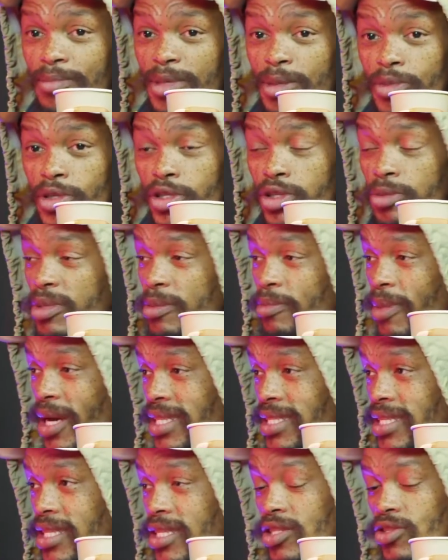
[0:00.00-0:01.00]
People should be
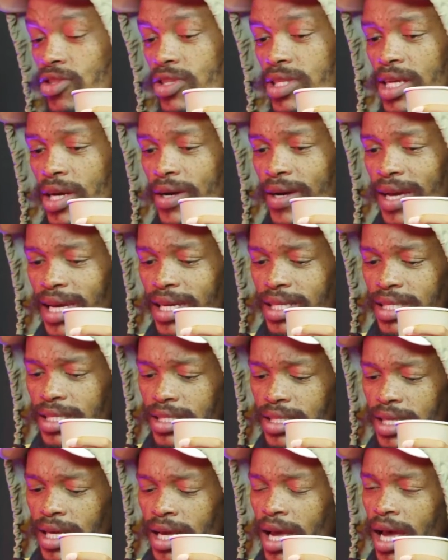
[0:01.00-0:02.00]
buying tickets to see our
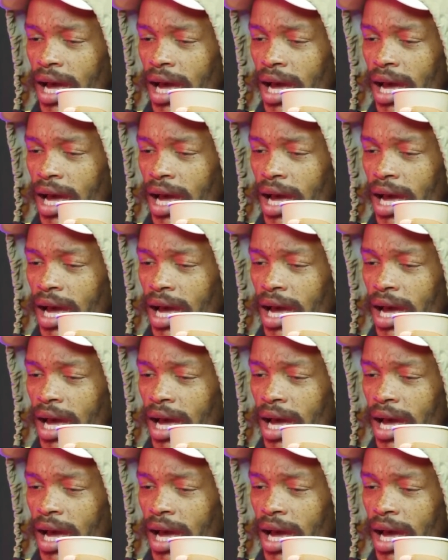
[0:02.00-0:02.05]
actors.